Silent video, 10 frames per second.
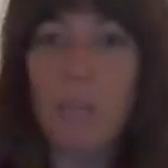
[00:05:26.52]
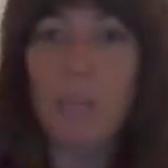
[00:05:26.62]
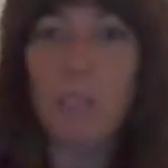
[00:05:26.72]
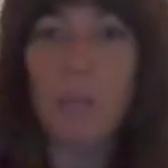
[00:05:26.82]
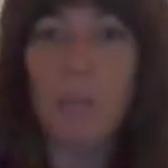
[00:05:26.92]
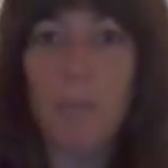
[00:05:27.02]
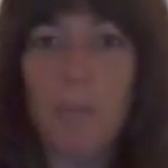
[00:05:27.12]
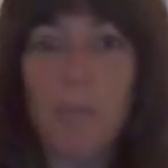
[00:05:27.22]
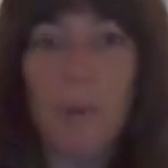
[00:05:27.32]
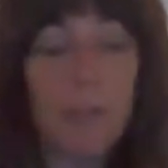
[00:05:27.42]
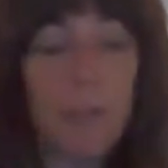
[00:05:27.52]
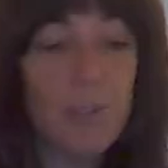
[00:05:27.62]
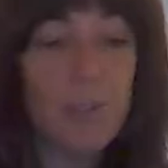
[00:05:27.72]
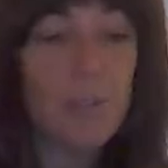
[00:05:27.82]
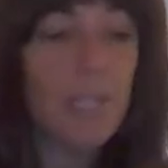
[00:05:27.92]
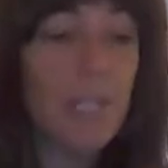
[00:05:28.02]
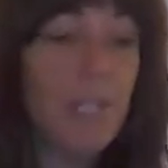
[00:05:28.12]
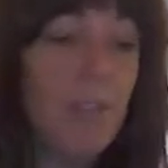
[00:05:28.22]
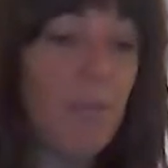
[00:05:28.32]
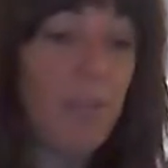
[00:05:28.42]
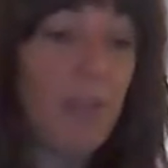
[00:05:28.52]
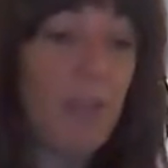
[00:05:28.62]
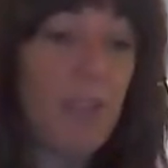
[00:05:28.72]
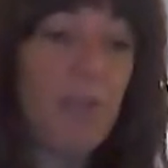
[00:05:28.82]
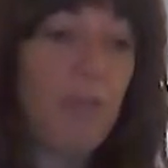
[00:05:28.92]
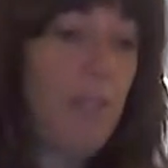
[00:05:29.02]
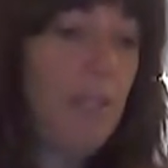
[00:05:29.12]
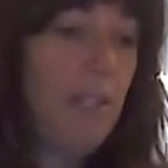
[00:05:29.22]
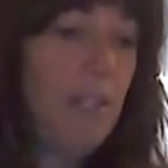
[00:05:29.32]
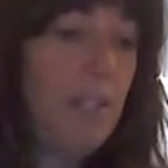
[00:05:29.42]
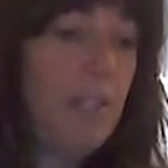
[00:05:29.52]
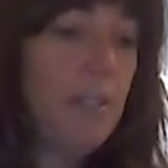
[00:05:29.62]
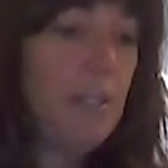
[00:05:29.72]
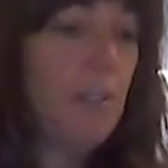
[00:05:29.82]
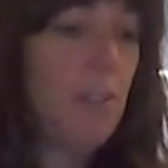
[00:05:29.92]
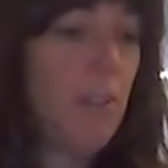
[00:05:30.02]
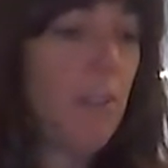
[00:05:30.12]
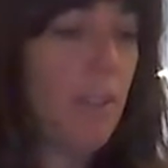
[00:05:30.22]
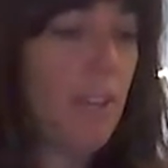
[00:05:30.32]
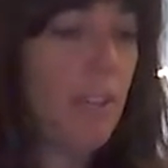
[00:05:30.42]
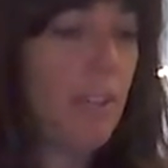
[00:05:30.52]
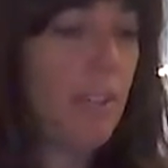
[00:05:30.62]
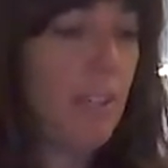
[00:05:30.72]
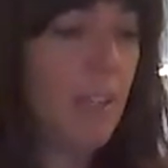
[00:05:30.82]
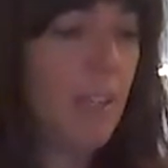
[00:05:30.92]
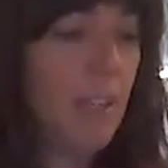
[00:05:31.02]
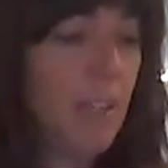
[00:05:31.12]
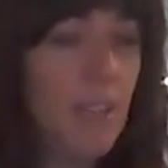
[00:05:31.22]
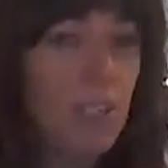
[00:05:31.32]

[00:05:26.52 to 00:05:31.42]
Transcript: the top of my bottles just for ease. So then I